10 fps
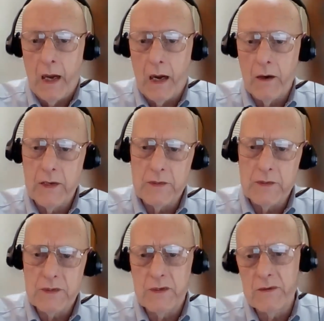Our
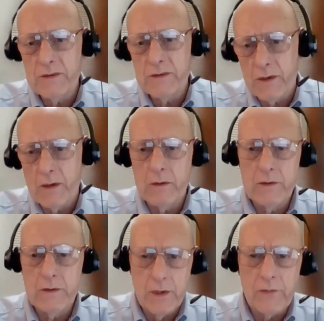incidents are
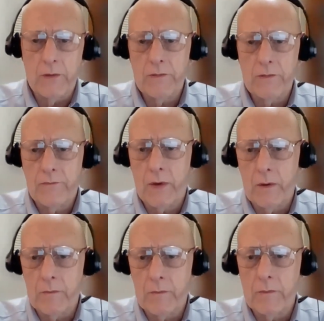different
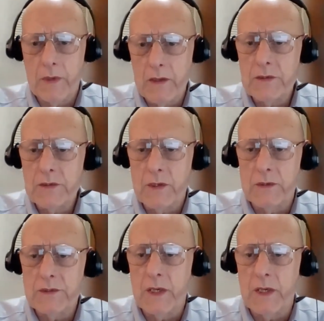from the
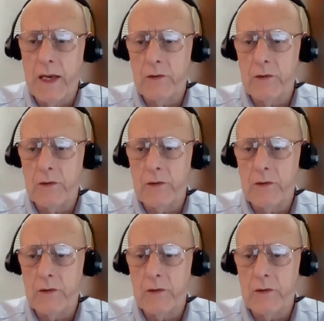incidents seen